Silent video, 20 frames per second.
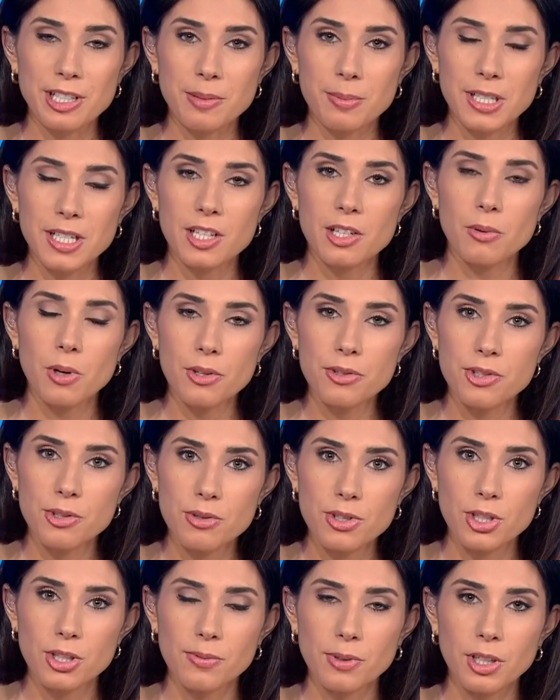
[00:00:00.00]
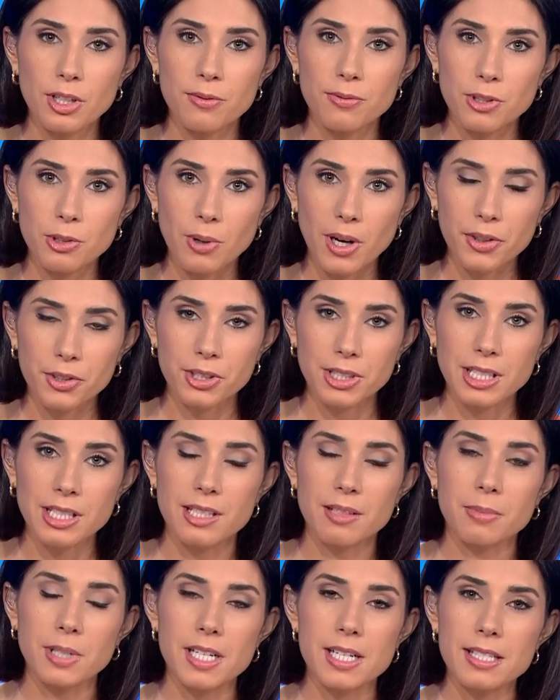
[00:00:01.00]
Committee, you also serve on a few other key
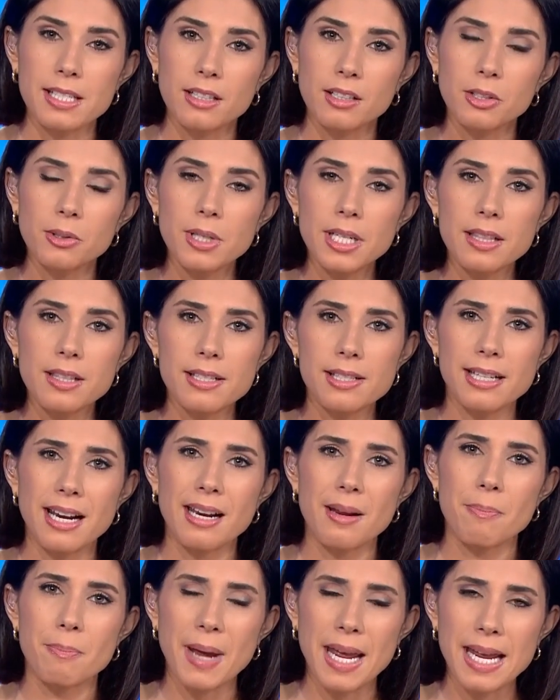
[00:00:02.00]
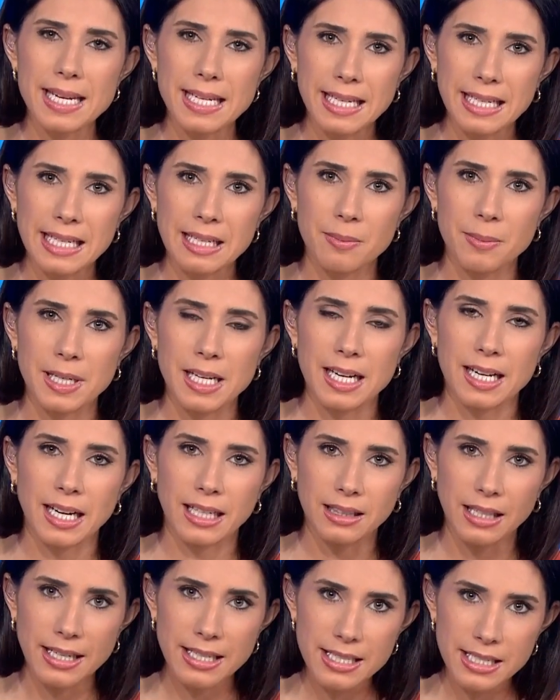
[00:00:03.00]
committees, including the Senate Banking Committee. And
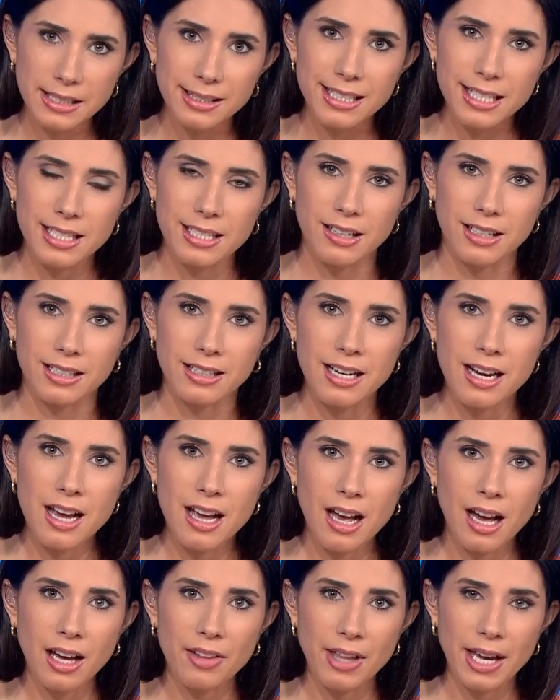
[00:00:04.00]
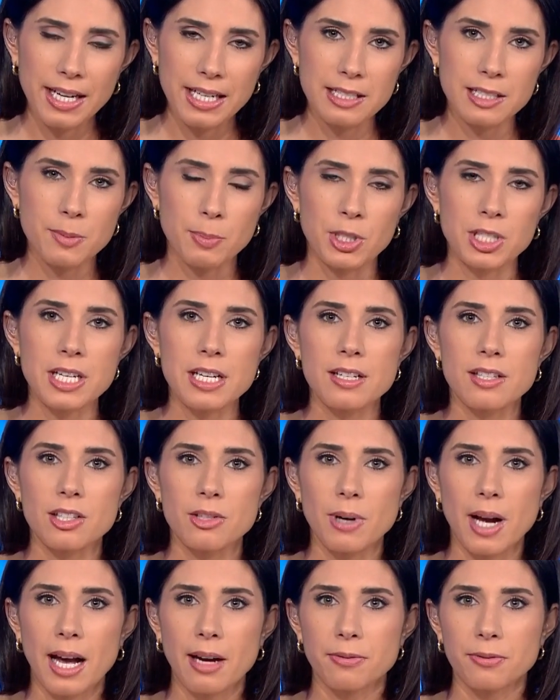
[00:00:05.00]
I'd like to lean on uh, that expertise you
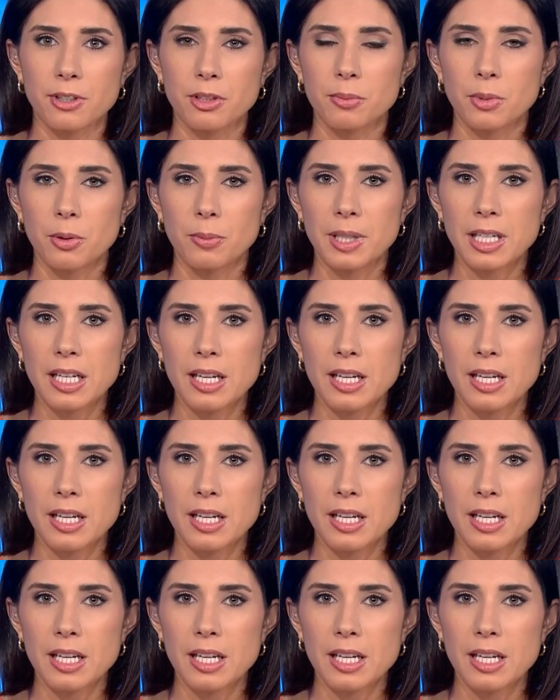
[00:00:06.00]
have for a moment,